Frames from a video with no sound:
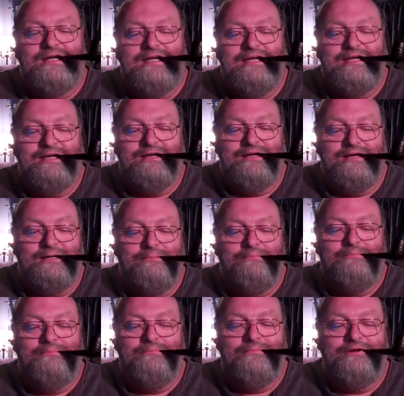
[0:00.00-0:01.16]
And,
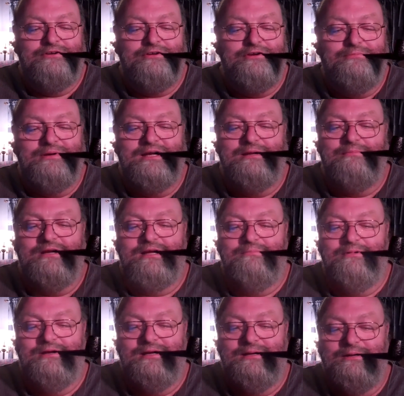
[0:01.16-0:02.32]
excuse me, let
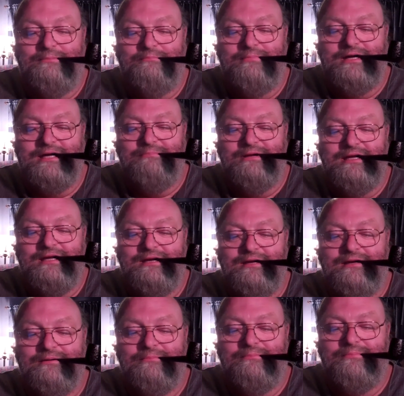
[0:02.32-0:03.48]
me pipe again
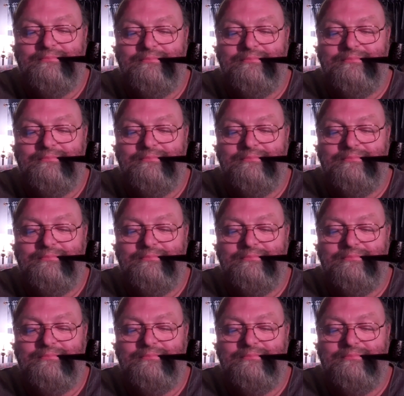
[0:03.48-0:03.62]
here.